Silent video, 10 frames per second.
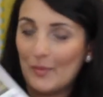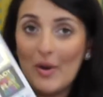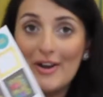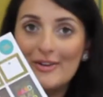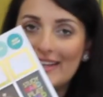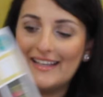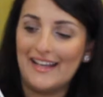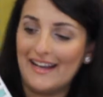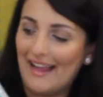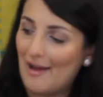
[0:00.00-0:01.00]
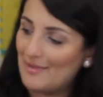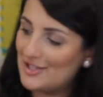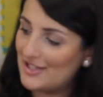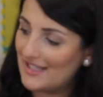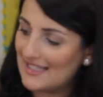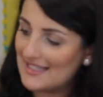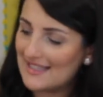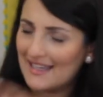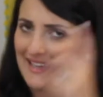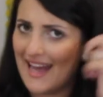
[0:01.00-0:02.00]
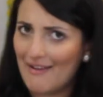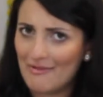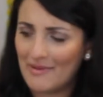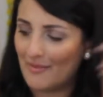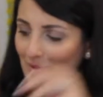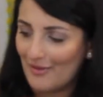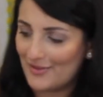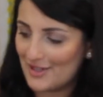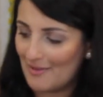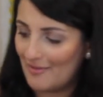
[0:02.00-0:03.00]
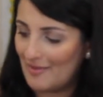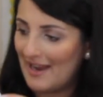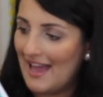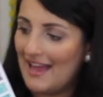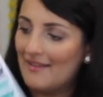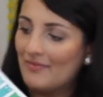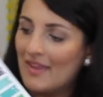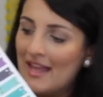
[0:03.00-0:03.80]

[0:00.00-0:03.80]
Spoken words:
where you can get it and how much it is. I can't remember off the top of my head,